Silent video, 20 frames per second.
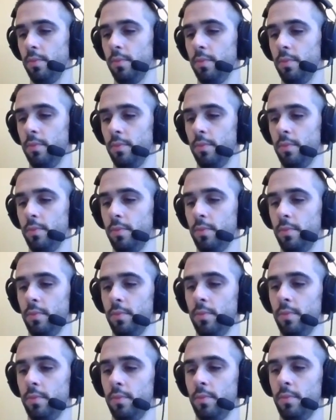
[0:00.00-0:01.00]

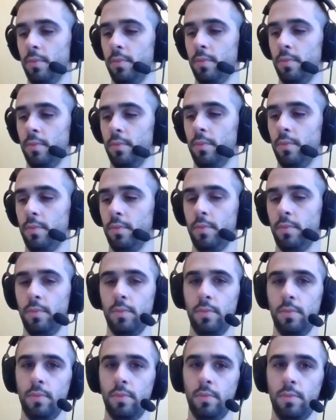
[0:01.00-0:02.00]

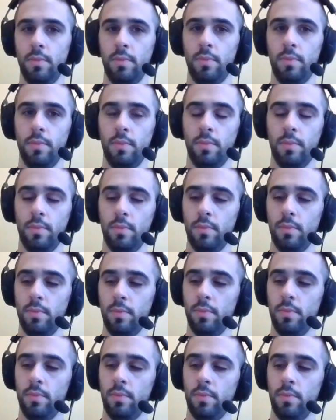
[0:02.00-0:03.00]

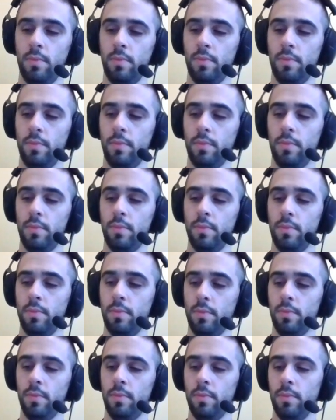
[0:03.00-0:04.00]

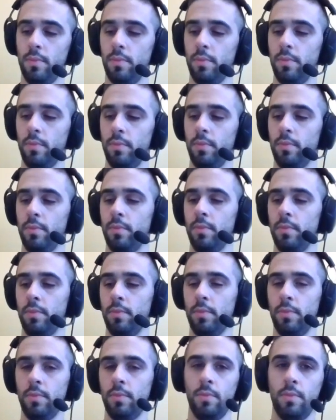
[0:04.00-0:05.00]

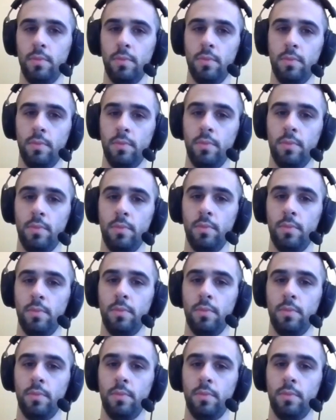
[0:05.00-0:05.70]
[no speech]